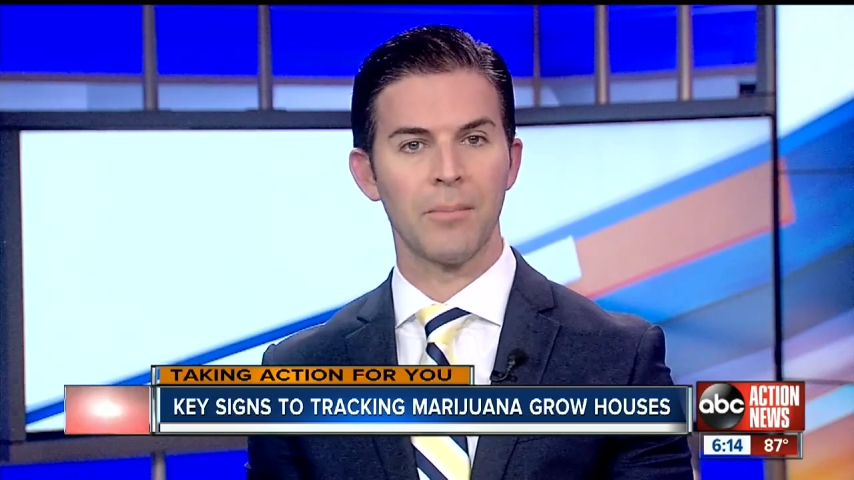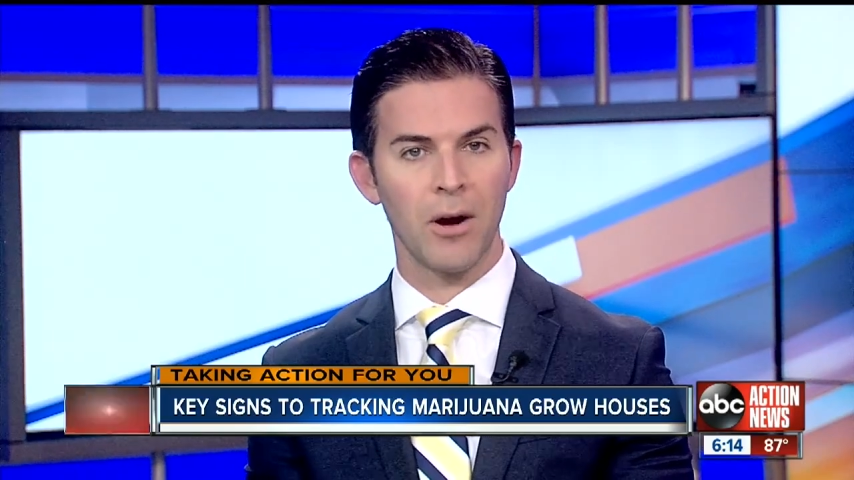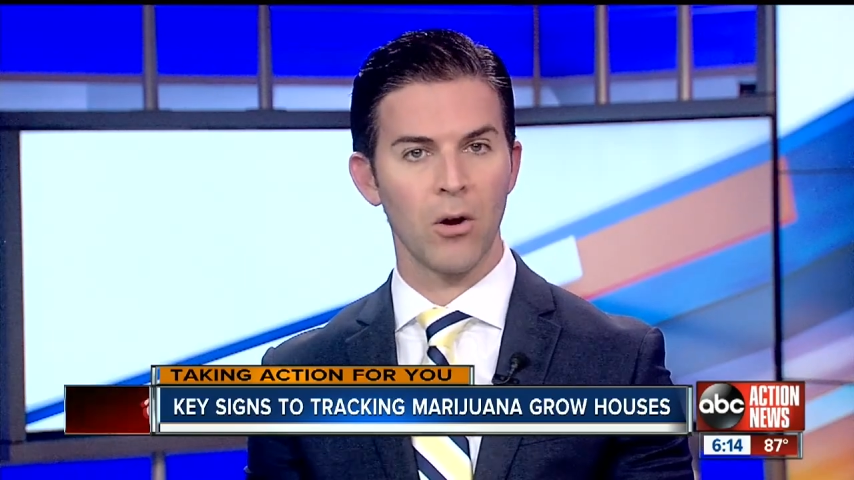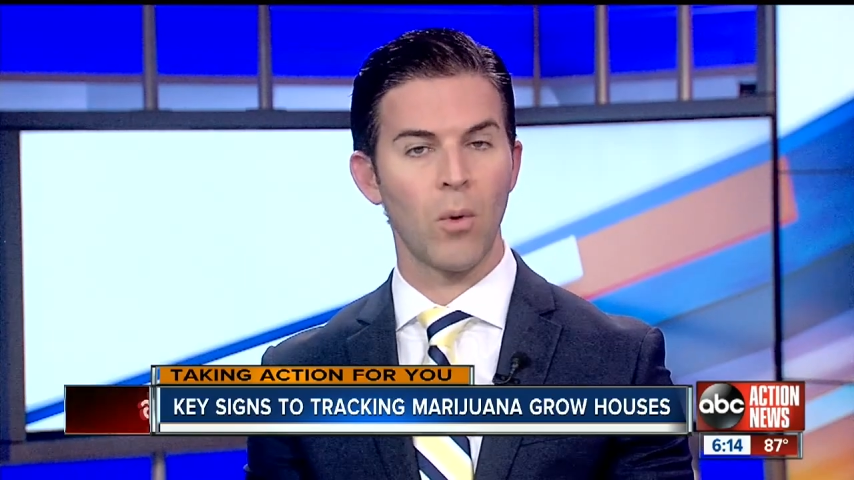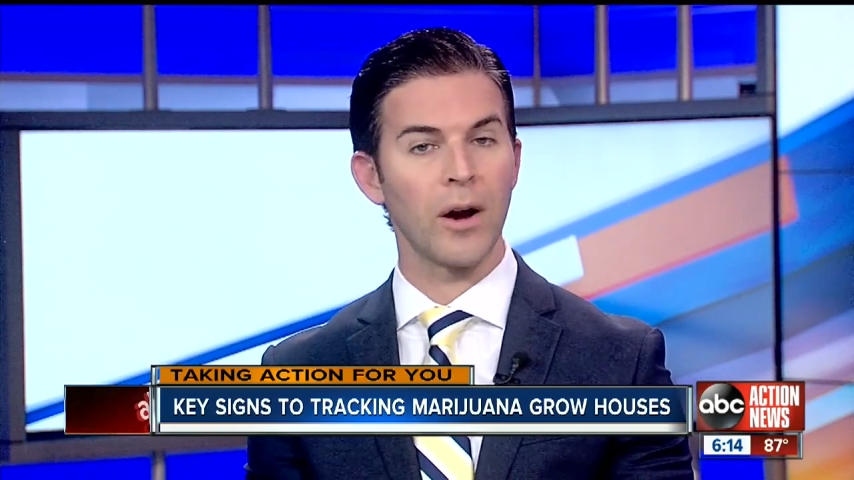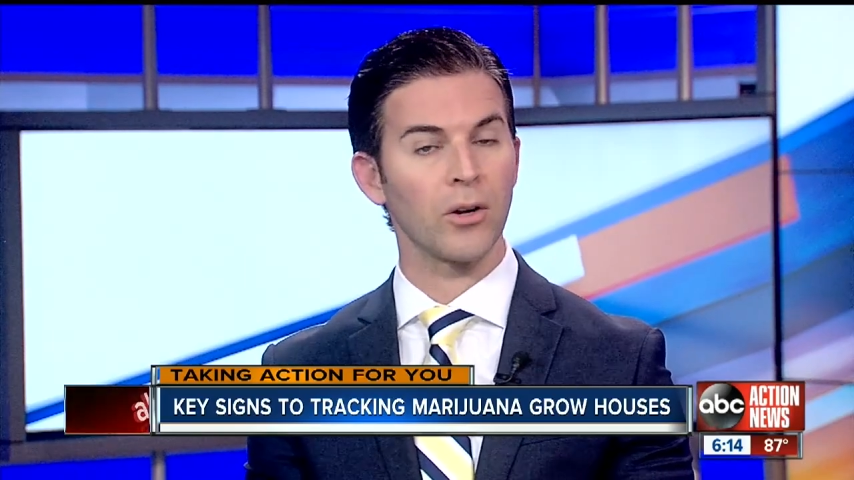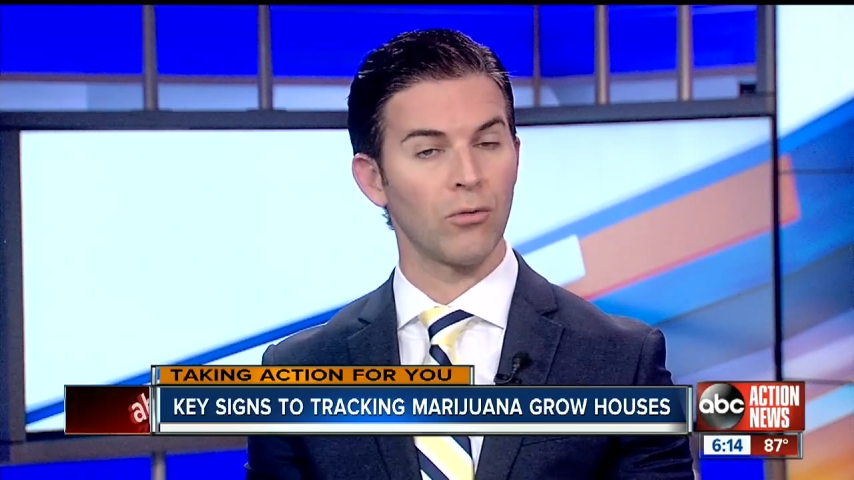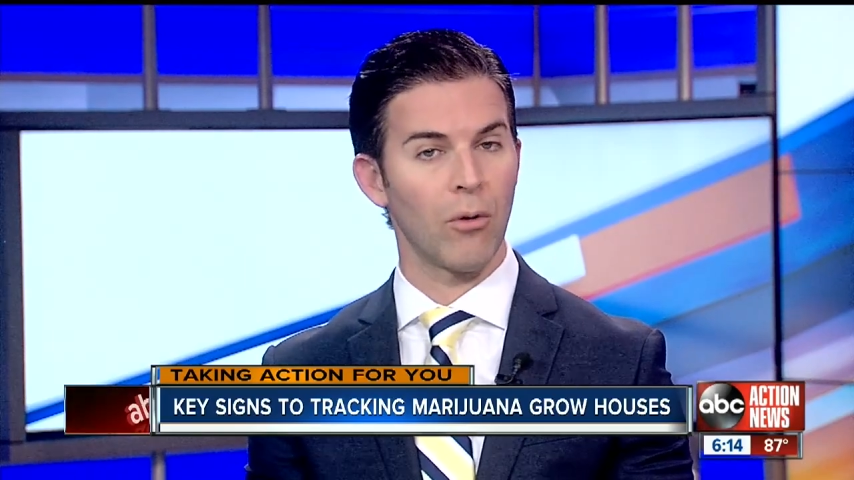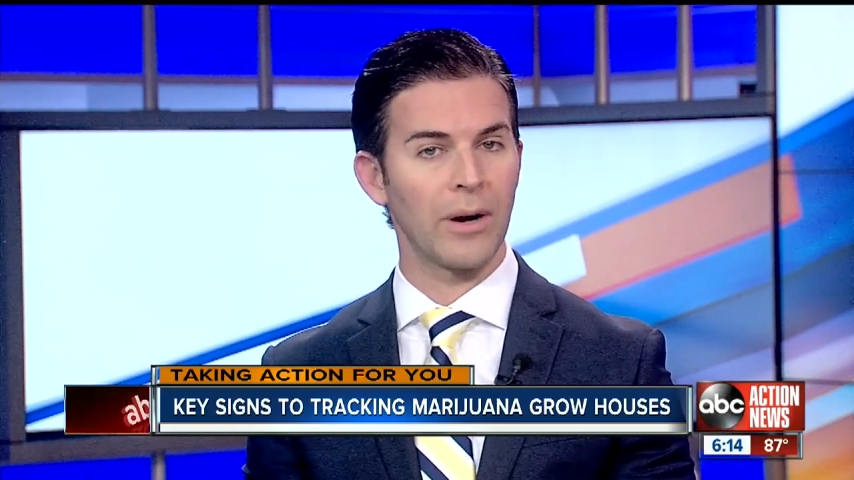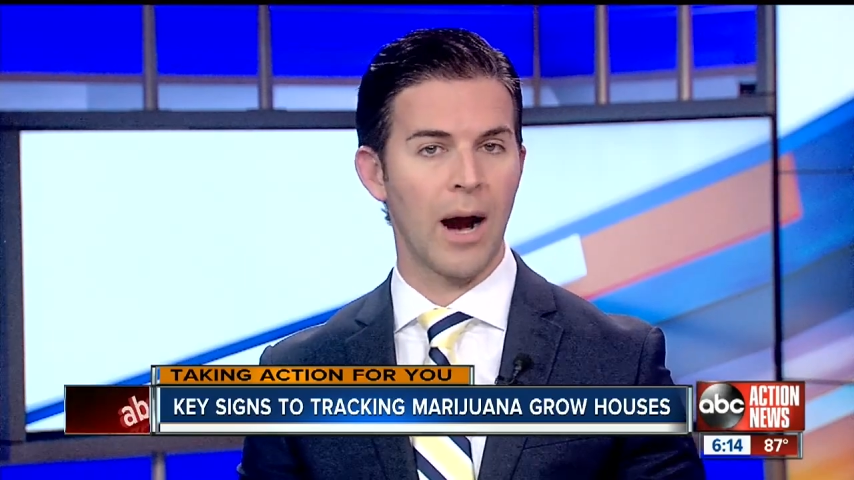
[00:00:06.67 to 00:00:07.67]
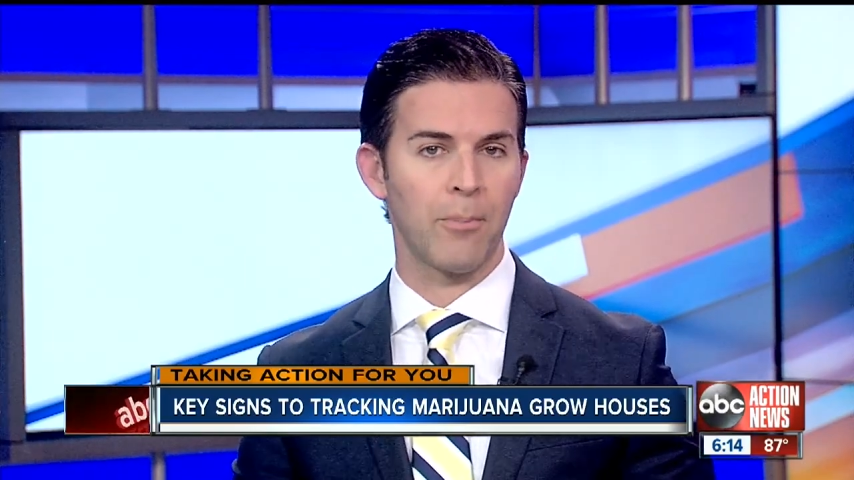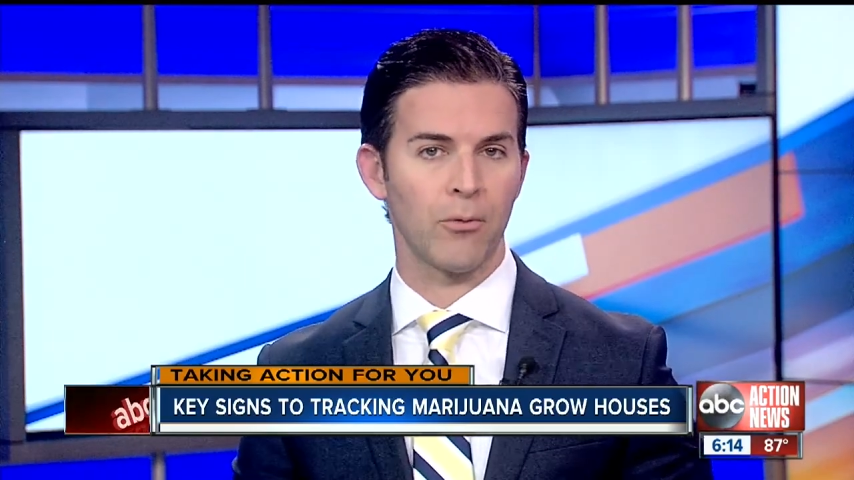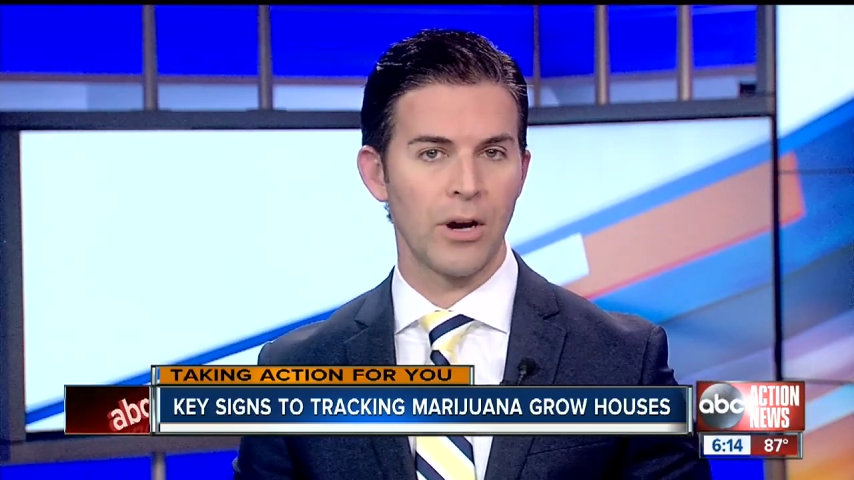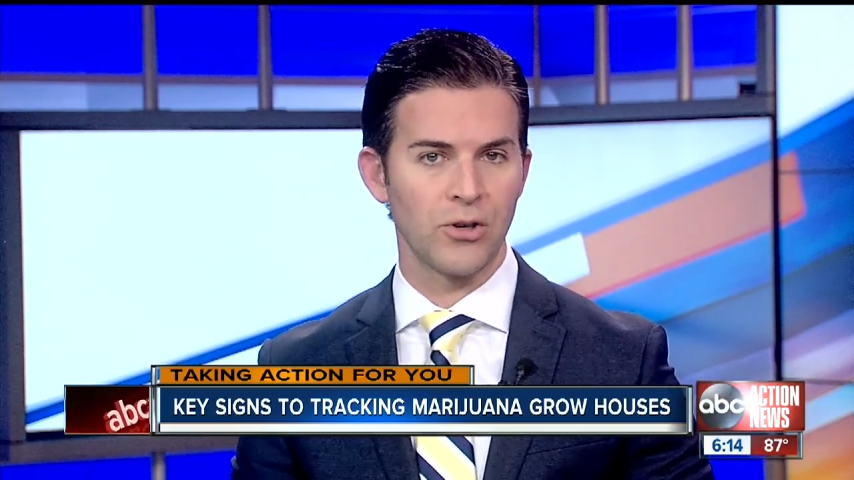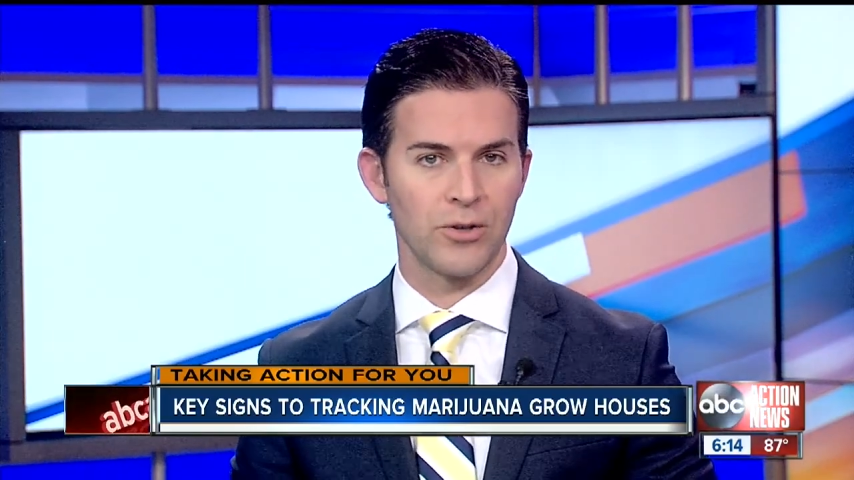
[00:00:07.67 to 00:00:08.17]
marijuana growing
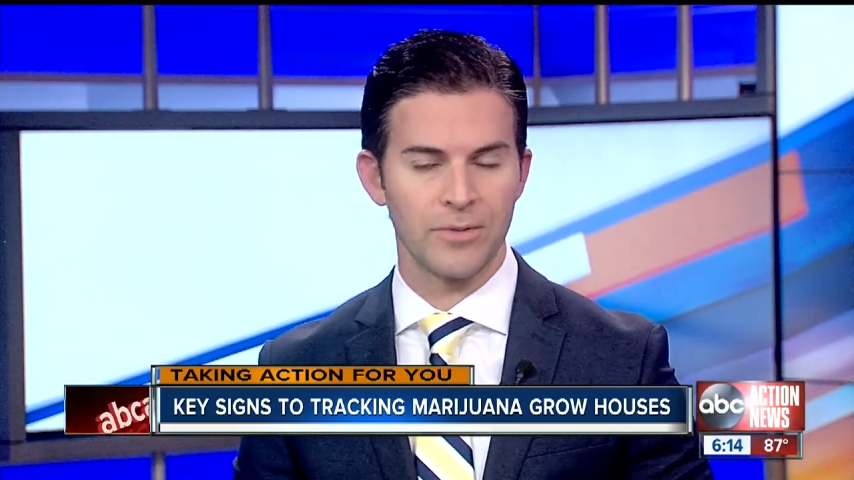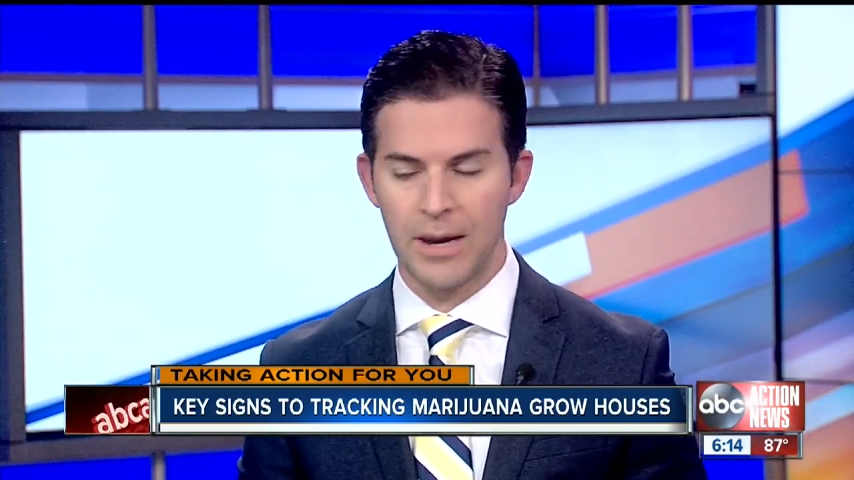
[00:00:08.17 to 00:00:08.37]
operations.